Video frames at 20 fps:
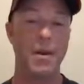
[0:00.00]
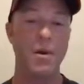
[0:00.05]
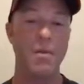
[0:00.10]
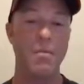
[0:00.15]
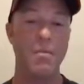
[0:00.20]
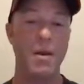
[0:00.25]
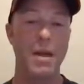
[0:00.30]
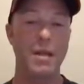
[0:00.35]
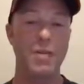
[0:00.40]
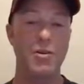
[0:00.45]

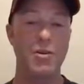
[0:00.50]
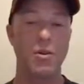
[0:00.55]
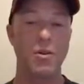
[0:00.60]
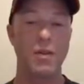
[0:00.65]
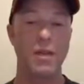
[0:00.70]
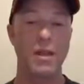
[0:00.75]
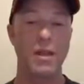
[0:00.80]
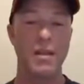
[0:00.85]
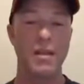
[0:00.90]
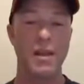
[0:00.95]
Make sure
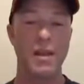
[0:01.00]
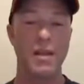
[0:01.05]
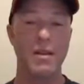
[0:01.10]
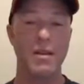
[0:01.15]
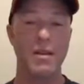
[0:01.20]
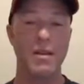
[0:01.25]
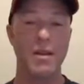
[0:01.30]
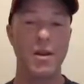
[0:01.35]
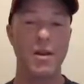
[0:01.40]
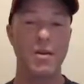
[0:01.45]
that
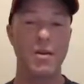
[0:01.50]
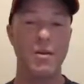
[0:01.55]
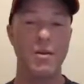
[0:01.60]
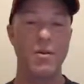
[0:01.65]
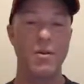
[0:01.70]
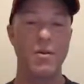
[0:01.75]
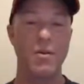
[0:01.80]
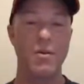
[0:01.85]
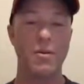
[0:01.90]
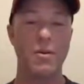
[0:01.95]

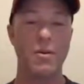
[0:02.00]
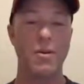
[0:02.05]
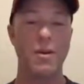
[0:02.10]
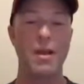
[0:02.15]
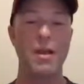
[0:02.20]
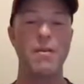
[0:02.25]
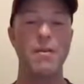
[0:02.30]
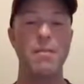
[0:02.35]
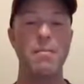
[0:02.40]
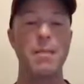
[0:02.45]
you're
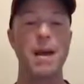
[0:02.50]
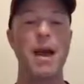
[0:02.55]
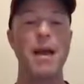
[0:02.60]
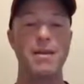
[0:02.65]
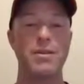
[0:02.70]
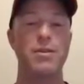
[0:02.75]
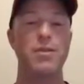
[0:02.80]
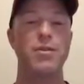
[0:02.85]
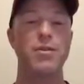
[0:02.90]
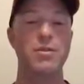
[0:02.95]
giving
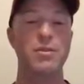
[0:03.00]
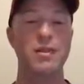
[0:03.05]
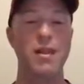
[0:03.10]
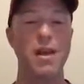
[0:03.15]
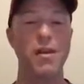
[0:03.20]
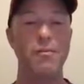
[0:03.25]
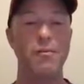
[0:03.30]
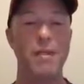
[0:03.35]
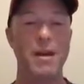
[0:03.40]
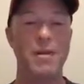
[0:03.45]
back to
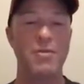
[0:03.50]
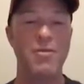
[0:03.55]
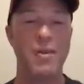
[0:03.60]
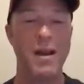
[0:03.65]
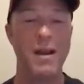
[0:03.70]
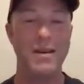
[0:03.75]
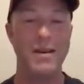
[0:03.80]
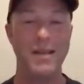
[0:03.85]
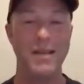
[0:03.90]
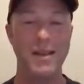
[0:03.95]
yourself by
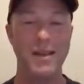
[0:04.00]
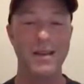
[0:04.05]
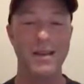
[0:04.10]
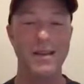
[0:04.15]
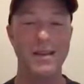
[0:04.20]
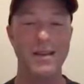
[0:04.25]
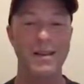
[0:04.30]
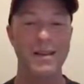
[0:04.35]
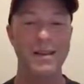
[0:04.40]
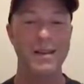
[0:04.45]
trying to
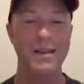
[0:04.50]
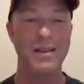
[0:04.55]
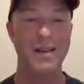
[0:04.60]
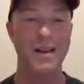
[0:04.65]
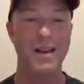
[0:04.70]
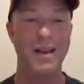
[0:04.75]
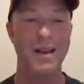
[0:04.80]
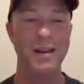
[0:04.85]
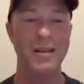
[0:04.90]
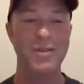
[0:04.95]

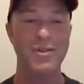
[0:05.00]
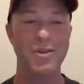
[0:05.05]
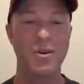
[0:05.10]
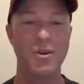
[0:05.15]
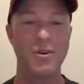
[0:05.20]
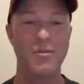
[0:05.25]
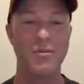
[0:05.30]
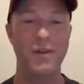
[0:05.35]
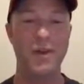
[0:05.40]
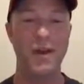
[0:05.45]

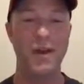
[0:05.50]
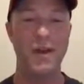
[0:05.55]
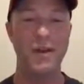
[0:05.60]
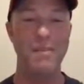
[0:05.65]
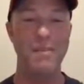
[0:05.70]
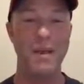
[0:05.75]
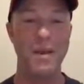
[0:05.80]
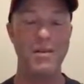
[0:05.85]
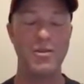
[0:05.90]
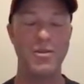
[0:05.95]
certify.
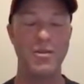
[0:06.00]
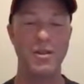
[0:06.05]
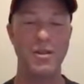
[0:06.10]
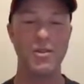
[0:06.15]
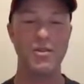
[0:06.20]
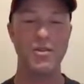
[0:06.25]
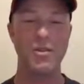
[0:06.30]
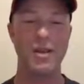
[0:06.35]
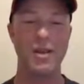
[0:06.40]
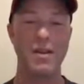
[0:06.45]
Make sure
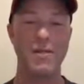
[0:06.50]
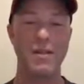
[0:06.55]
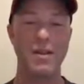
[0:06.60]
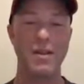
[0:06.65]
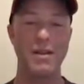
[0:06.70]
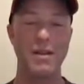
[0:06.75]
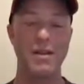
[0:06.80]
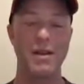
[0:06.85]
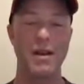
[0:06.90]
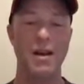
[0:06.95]
that you're
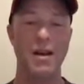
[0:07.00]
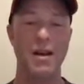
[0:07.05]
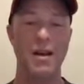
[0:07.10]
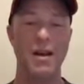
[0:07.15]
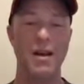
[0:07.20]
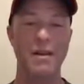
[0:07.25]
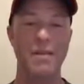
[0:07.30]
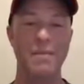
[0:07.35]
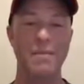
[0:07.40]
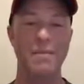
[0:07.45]
giving
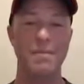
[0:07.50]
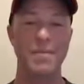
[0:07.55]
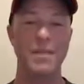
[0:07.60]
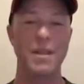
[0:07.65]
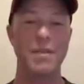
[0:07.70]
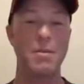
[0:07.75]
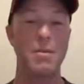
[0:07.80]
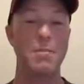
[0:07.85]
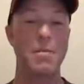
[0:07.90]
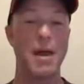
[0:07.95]

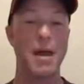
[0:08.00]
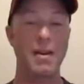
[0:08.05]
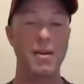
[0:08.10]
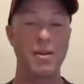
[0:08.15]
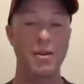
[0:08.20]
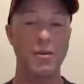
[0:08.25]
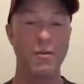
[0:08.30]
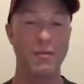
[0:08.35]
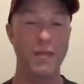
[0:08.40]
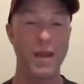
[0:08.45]
something back
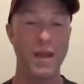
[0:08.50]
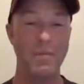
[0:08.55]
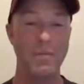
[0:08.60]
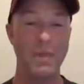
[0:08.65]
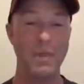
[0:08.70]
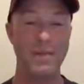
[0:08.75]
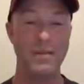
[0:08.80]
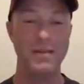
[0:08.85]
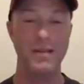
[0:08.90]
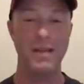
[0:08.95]
to your
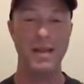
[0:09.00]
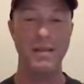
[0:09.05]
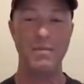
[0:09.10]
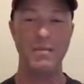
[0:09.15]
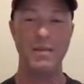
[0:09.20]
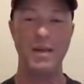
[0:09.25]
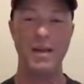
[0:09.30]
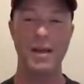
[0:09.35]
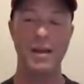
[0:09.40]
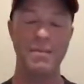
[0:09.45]
family at the
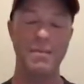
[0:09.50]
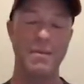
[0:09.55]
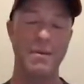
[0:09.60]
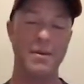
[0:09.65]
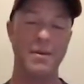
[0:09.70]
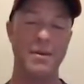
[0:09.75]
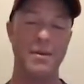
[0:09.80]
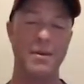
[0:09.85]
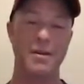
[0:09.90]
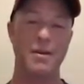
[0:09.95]
same time.
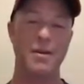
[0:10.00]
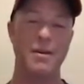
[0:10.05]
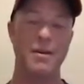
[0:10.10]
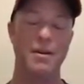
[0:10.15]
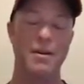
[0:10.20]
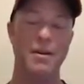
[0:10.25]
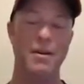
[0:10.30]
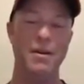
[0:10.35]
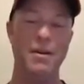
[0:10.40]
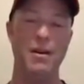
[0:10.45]

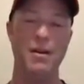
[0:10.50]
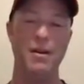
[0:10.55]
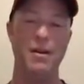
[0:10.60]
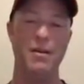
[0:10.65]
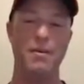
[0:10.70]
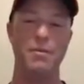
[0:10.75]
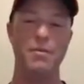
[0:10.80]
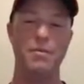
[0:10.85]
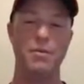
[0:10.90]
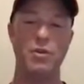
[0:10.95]

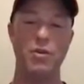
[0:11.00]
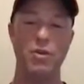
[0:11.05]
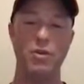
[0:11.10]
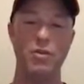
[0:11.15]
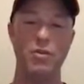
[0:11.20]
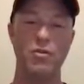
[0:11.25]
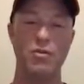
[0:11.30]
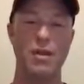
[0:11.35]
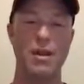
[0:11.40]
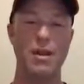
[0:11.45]
So
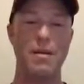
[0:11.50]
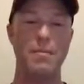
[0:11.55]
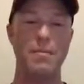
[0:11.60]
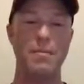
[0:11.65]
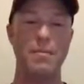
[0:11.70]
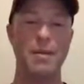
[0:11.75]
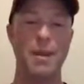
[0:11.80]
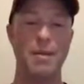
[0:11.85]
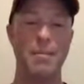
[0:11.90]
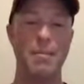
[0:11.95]
those are kind of
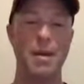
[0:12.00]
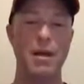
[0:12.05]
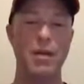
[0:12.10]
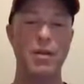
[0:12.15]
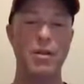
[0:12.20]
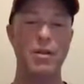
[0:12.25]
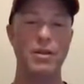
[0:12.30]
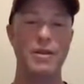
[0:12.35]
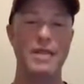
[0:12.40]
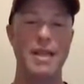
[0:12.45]
like my
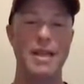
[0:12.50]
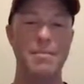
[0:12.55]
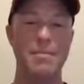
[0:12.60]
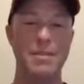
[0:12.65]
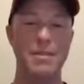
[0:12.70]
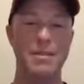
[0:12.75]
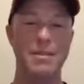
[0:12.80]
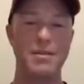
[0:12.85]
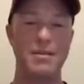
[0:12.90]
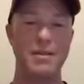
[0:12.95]
little
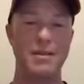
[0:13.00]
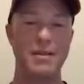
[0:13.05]
tips.